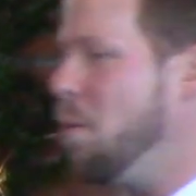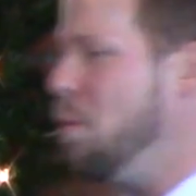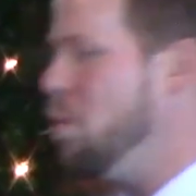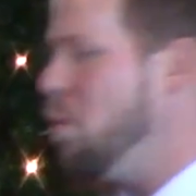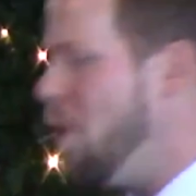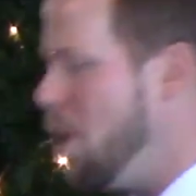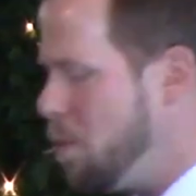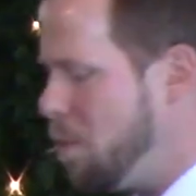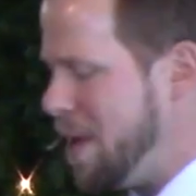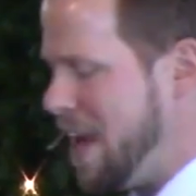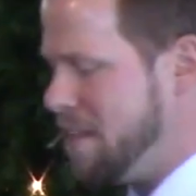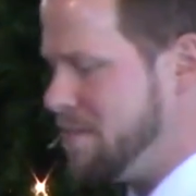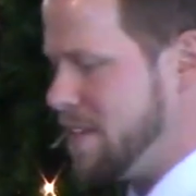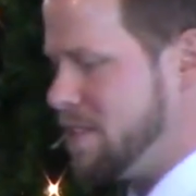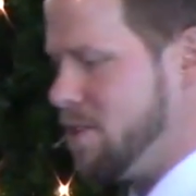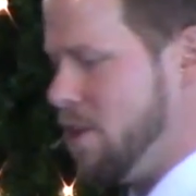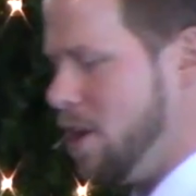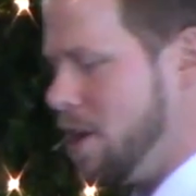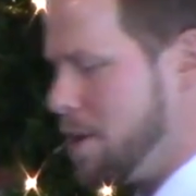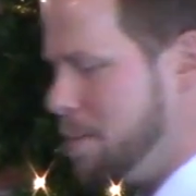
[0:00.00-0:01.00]
what we have
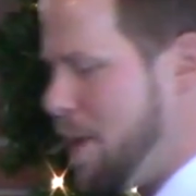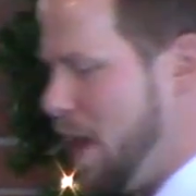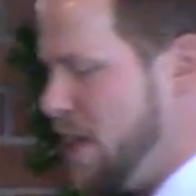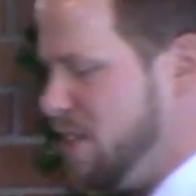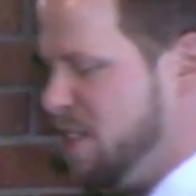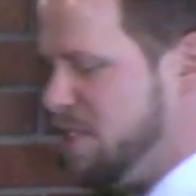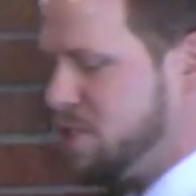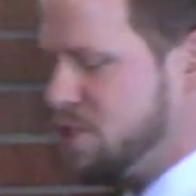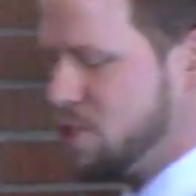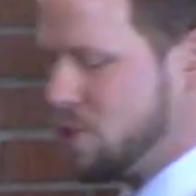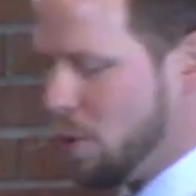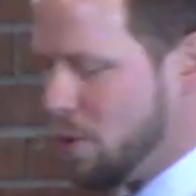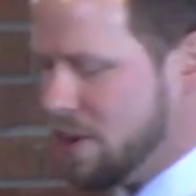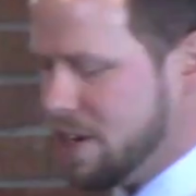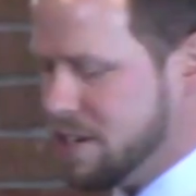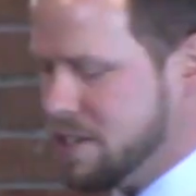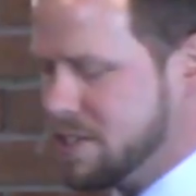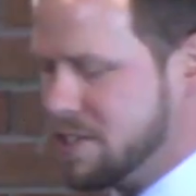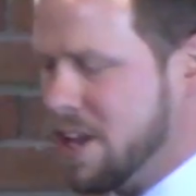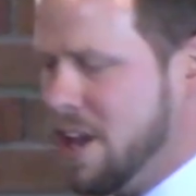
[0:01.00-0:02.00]
to talk about, the
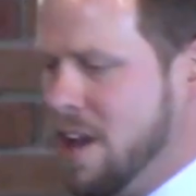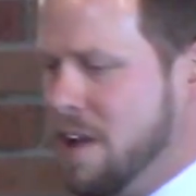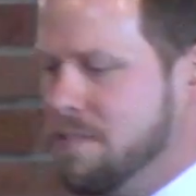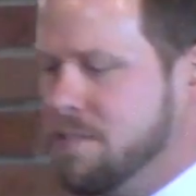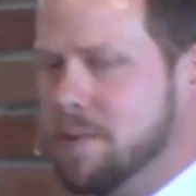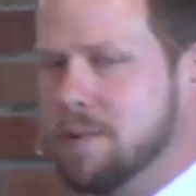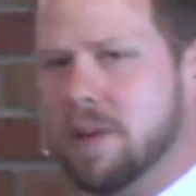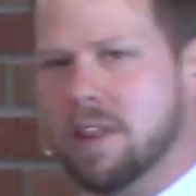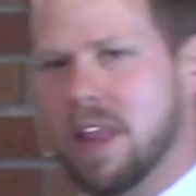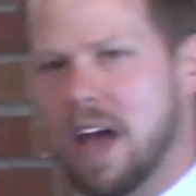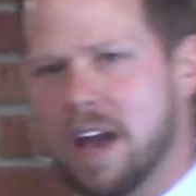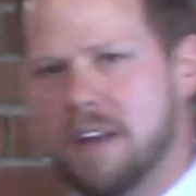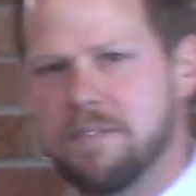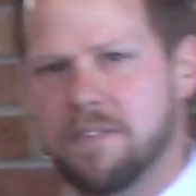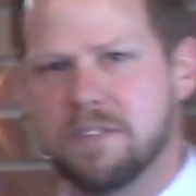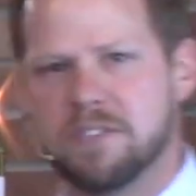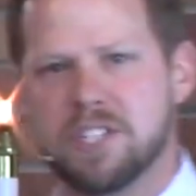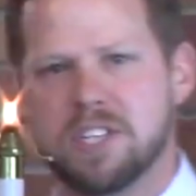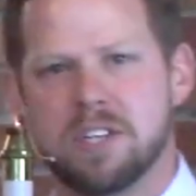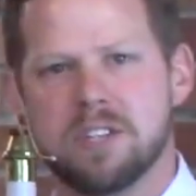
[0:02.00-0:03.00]
stories from the
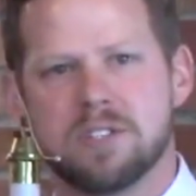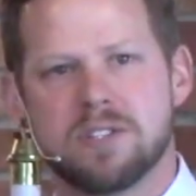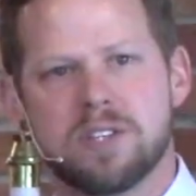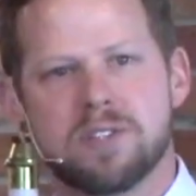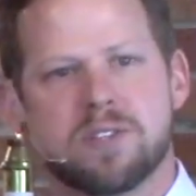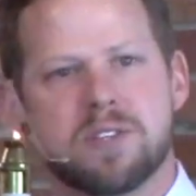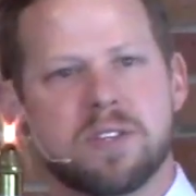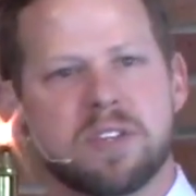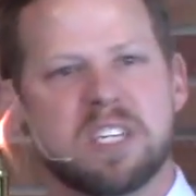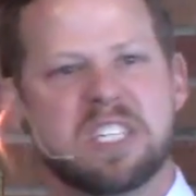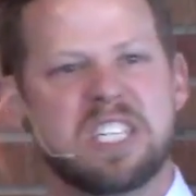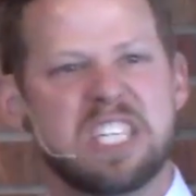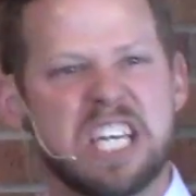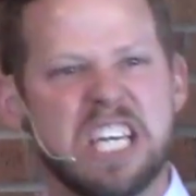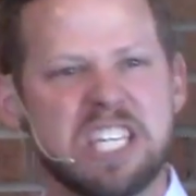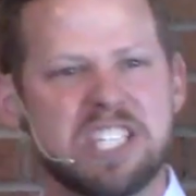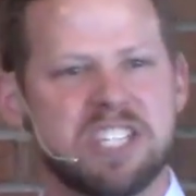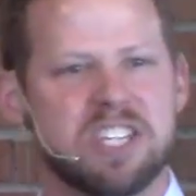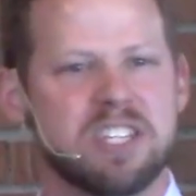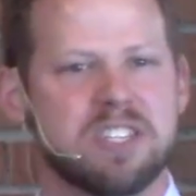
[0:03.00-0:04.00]
life of Jesus and the
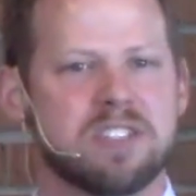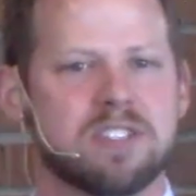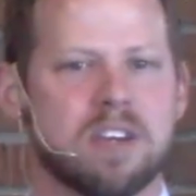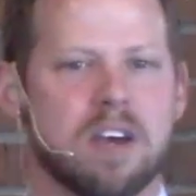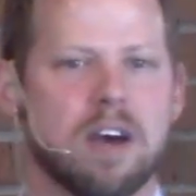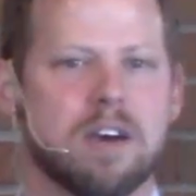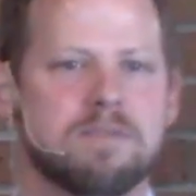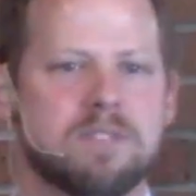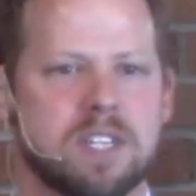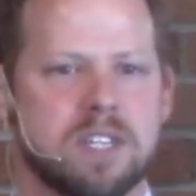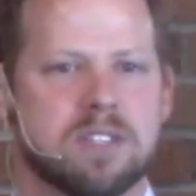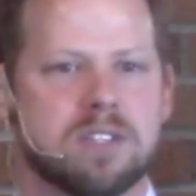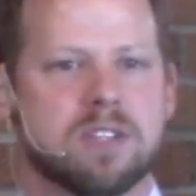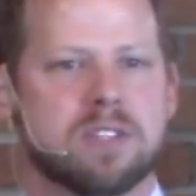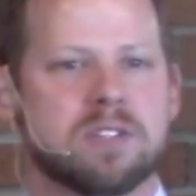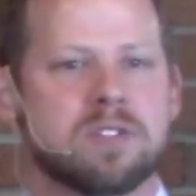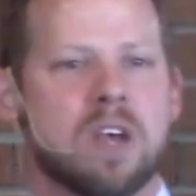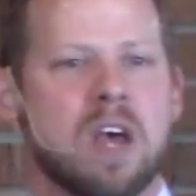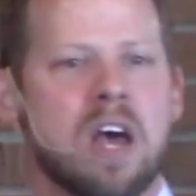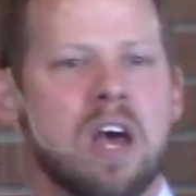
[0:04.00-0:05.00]
teachings of
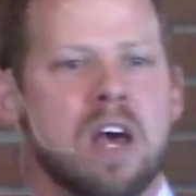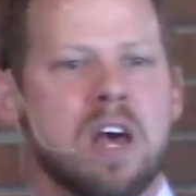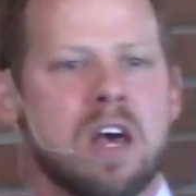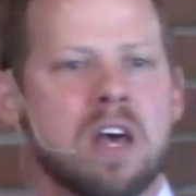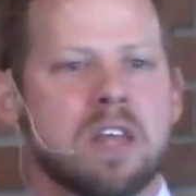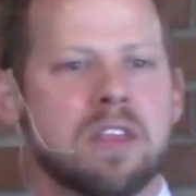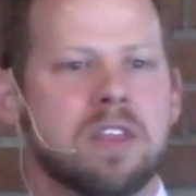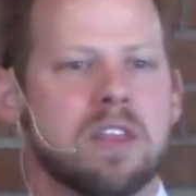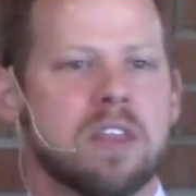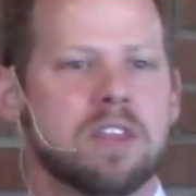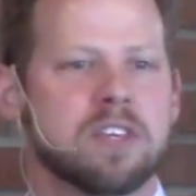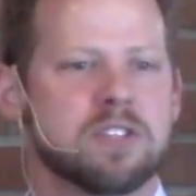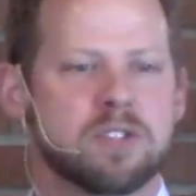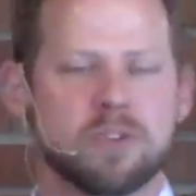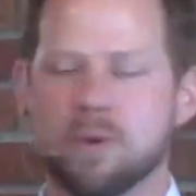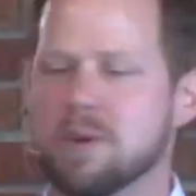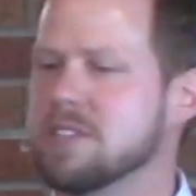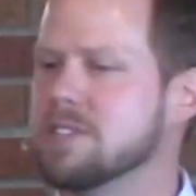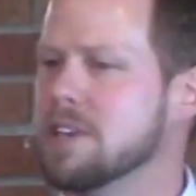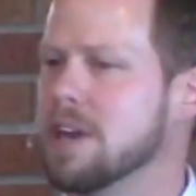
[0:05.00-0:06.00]
Jesus, the
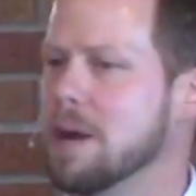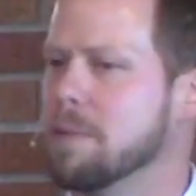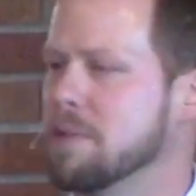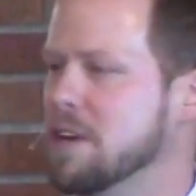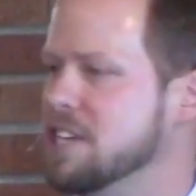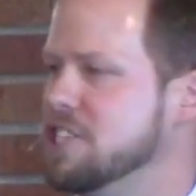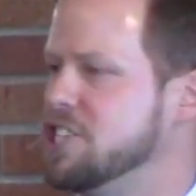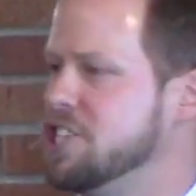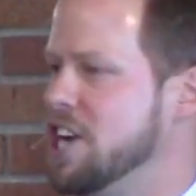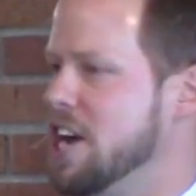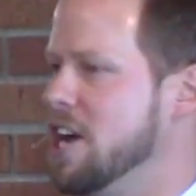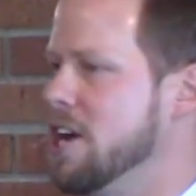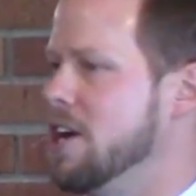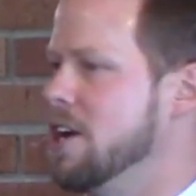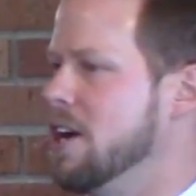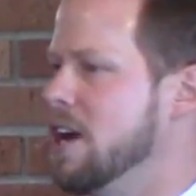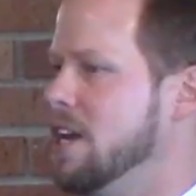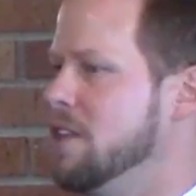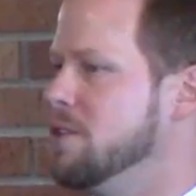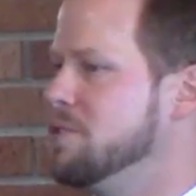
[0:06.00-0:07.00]
stories that I'm going to
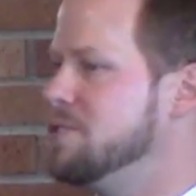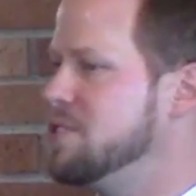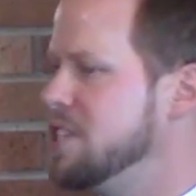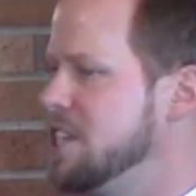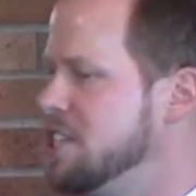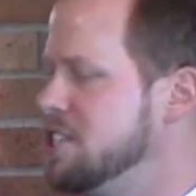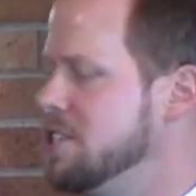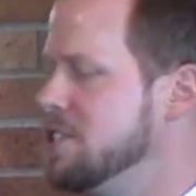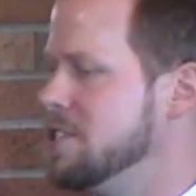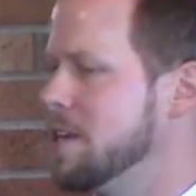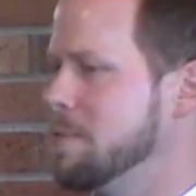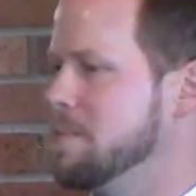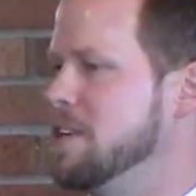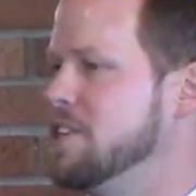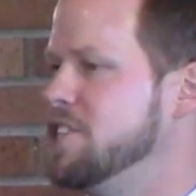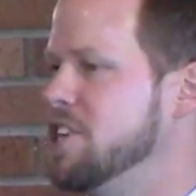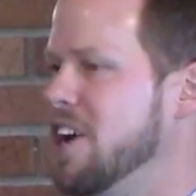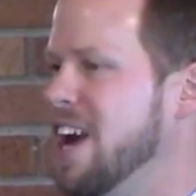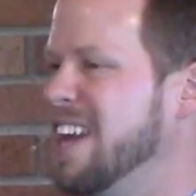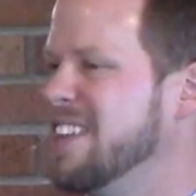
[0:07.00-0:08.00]
share, and those teachings I'm going
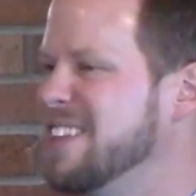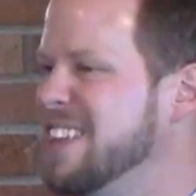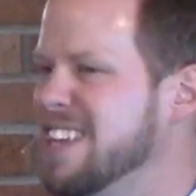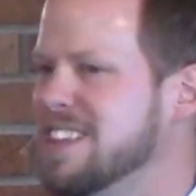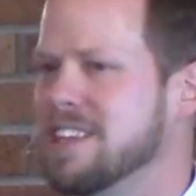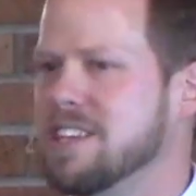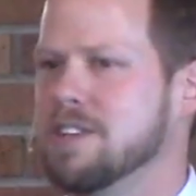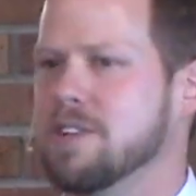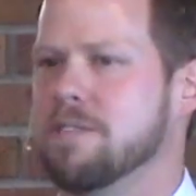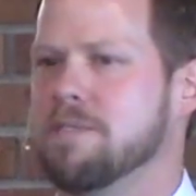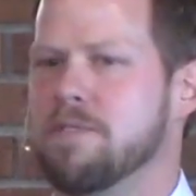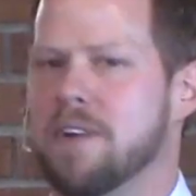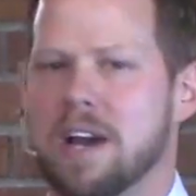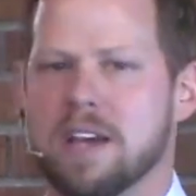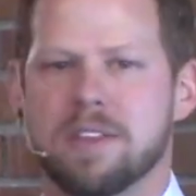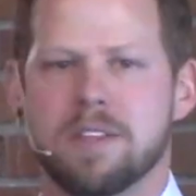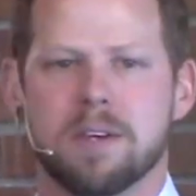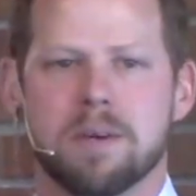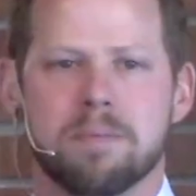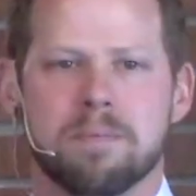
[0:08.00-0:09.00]
to share, I think that you'll
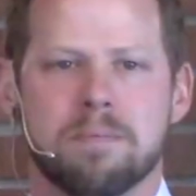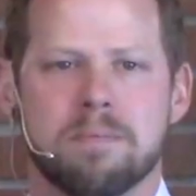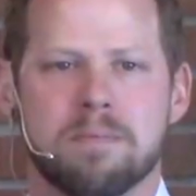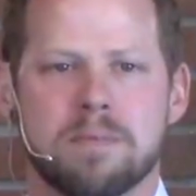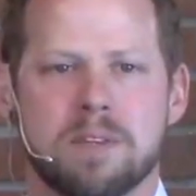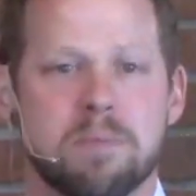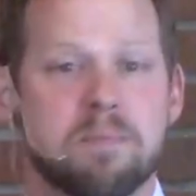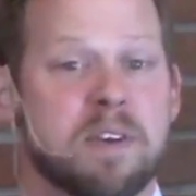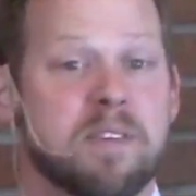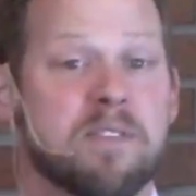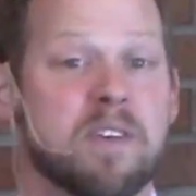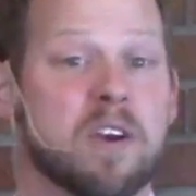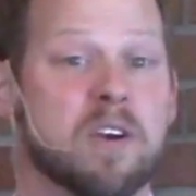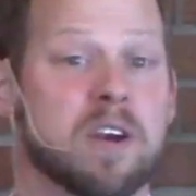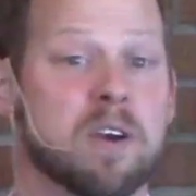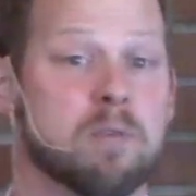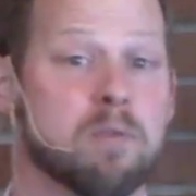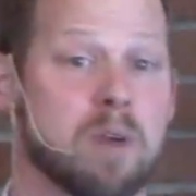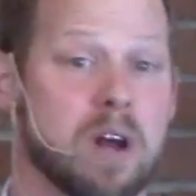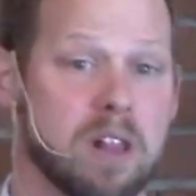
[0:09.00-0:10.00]
find them to be
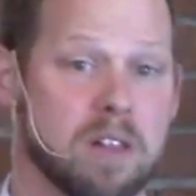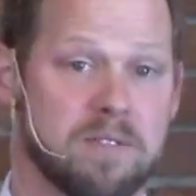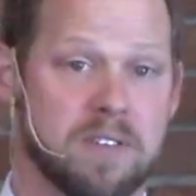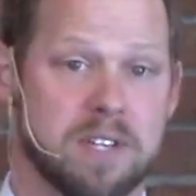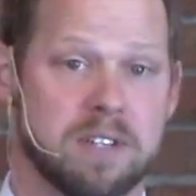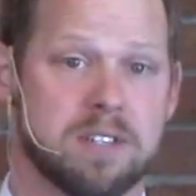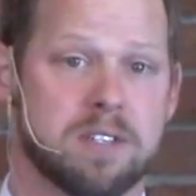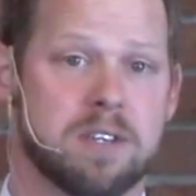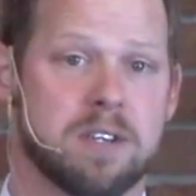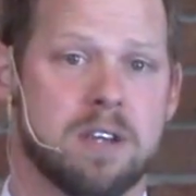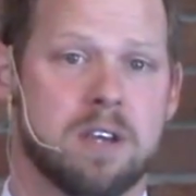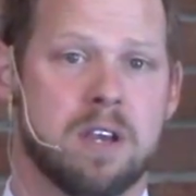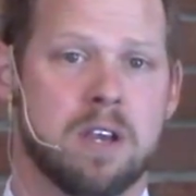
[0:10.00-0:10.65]
very relevant.